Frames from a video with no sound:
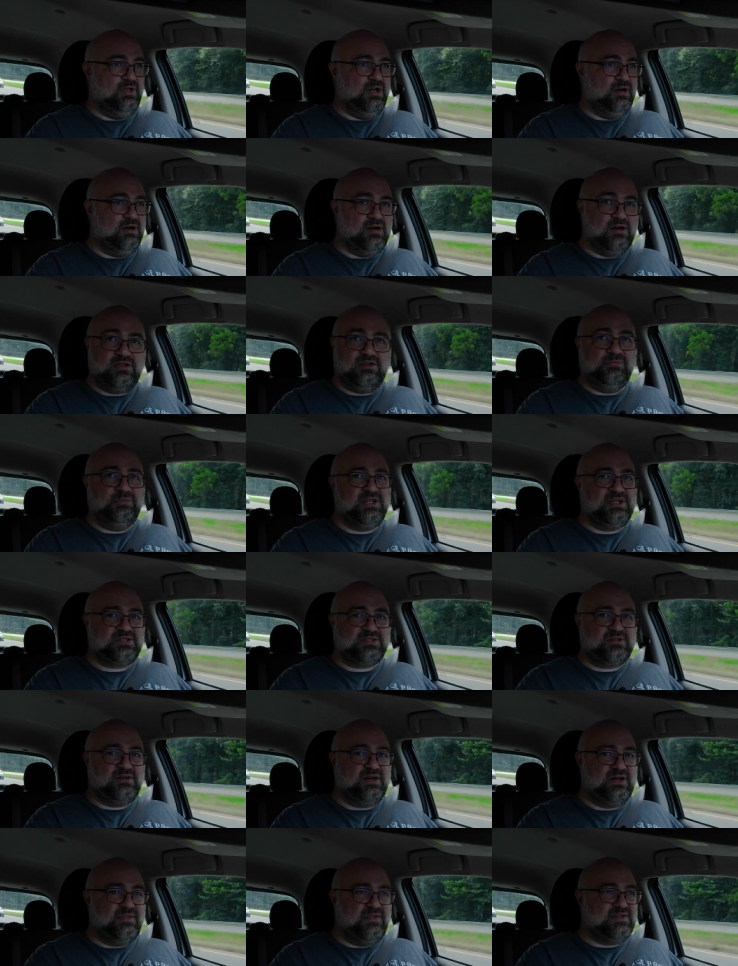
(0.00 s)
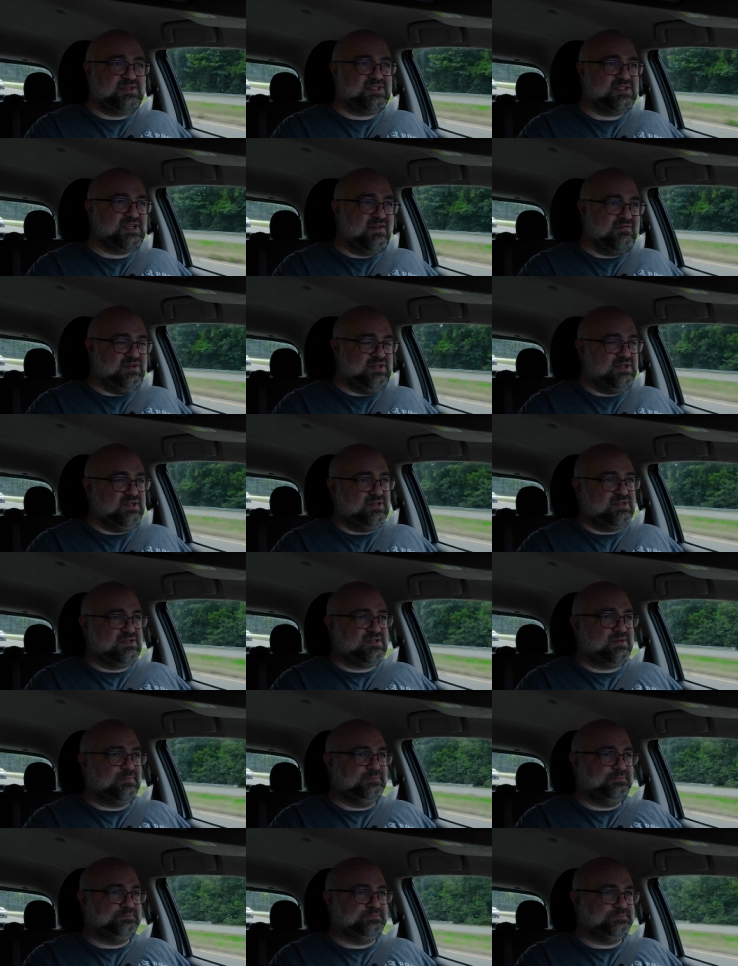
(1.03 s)
Arguably started in the
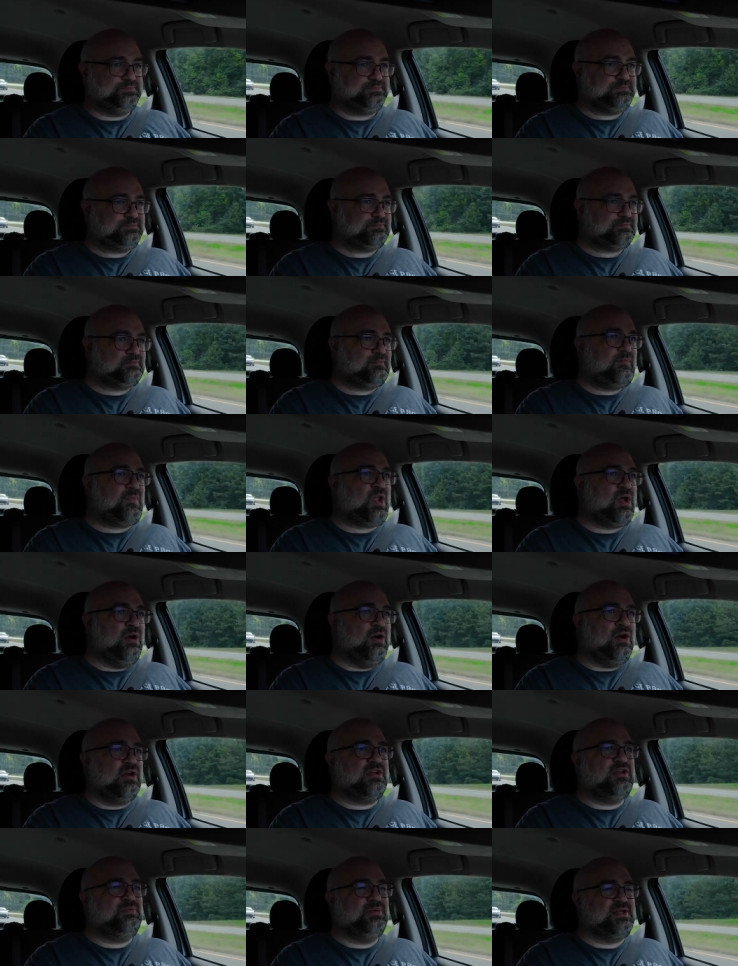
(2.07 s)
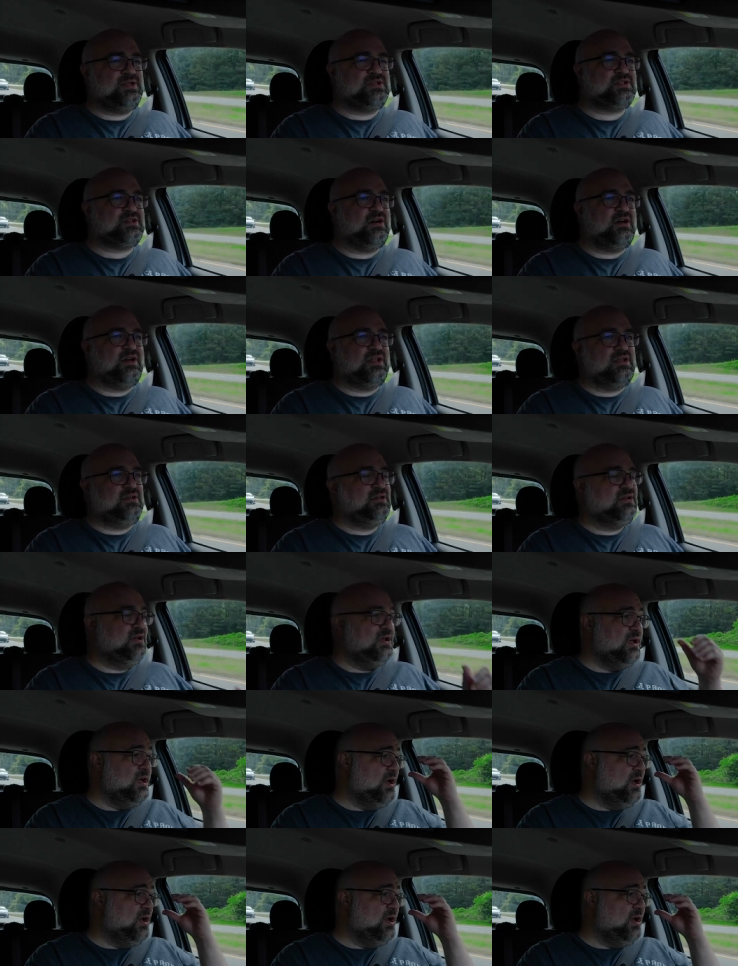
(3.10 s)
70s. Arguably started